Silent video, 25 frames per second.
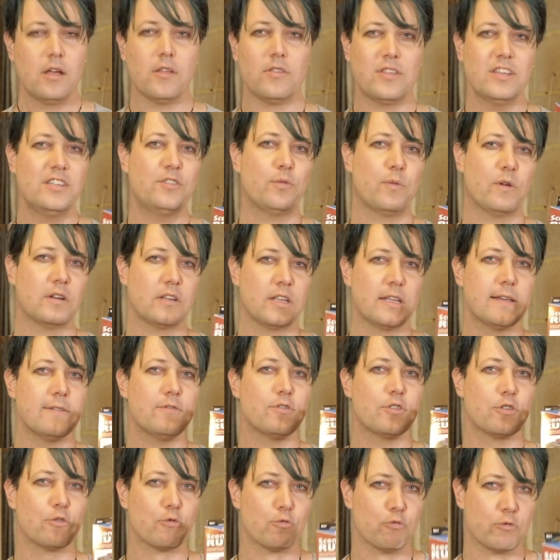this one
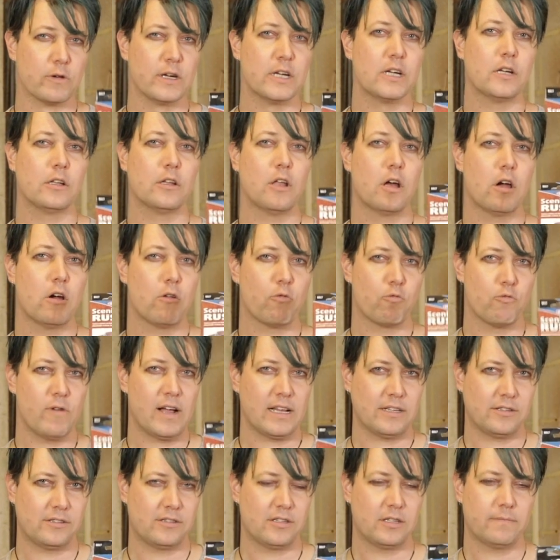gives you real
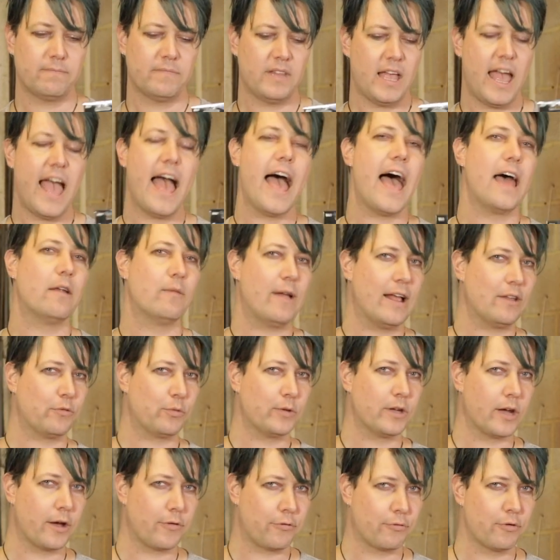rust. And as
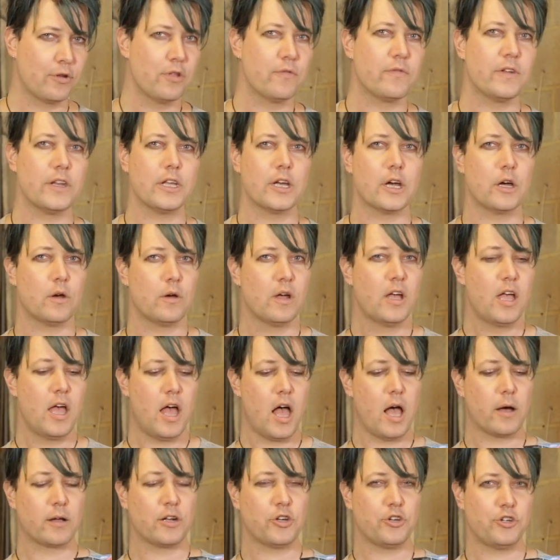we go through the video,
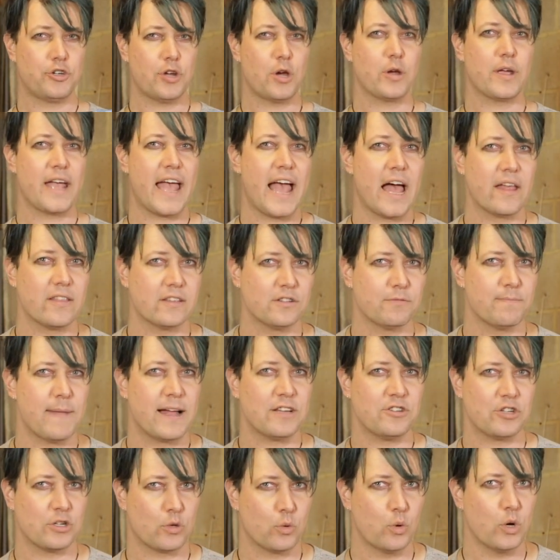I'm going to show you how this
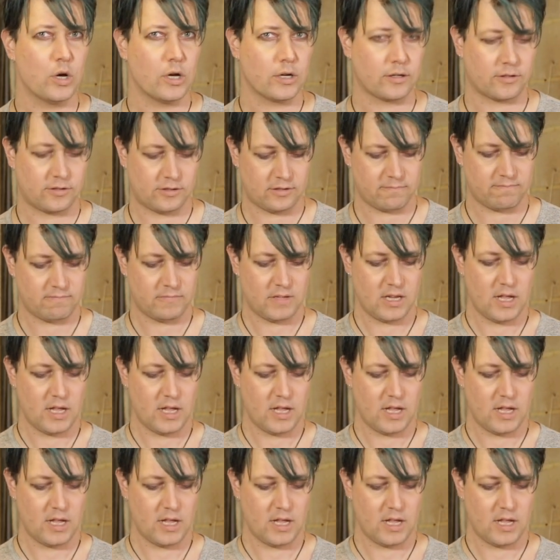magic works.